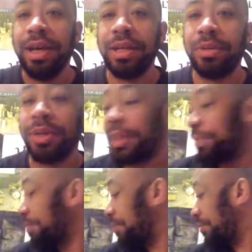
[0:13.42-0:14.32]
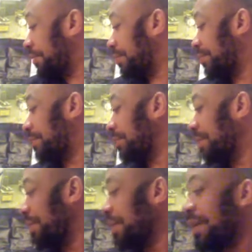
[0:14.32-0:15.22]
Anyway,
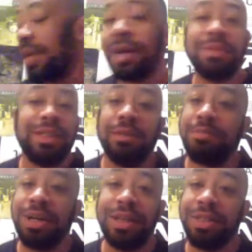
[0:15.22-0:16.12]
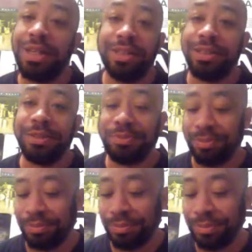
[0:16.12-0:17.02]
I'm not gonna bother
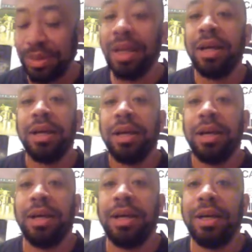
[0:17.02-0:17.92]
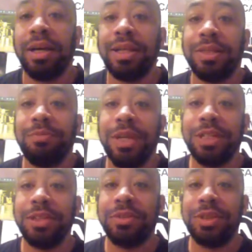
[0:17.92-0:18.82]
editing. Uh, got some
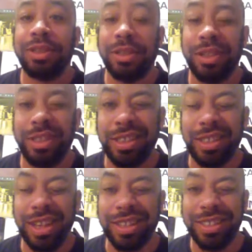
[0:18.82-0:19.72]
records. Got a